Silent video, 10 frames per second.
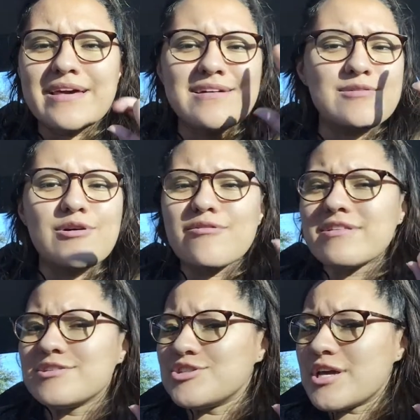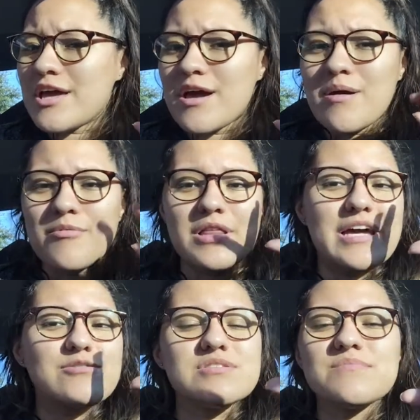like go to the gym or
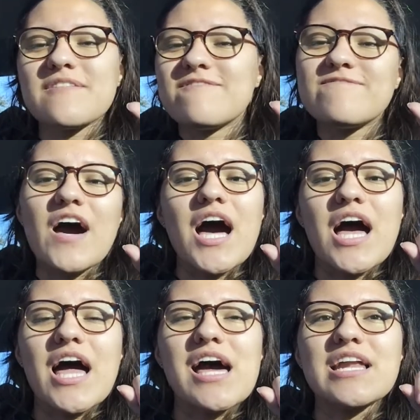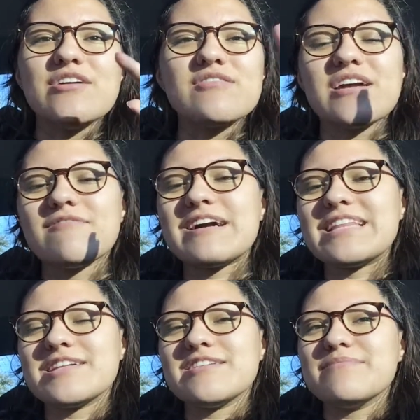like do something fun and you'll get
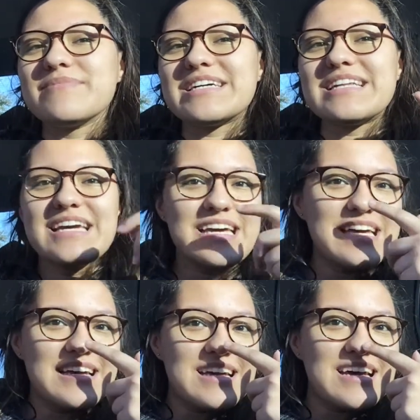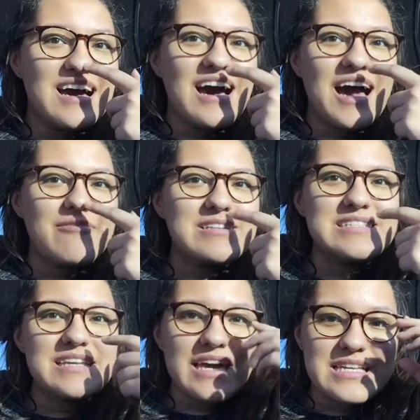right through it. But I would
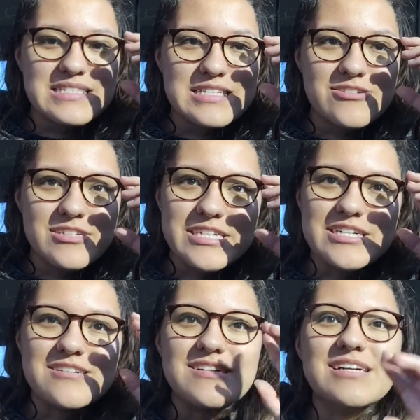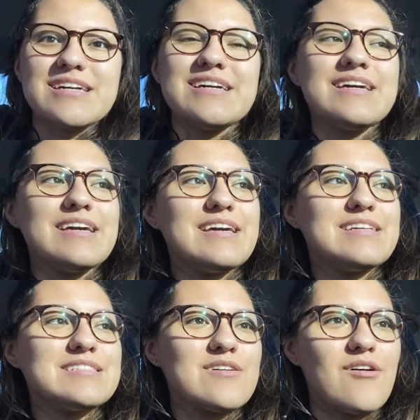say senior year
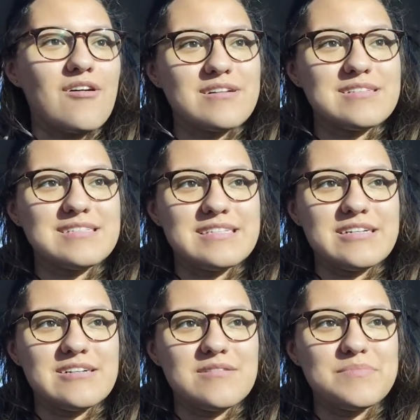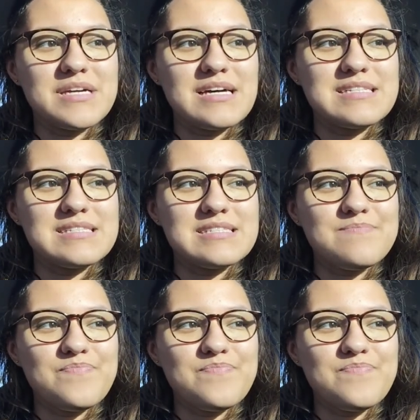is the hardest year because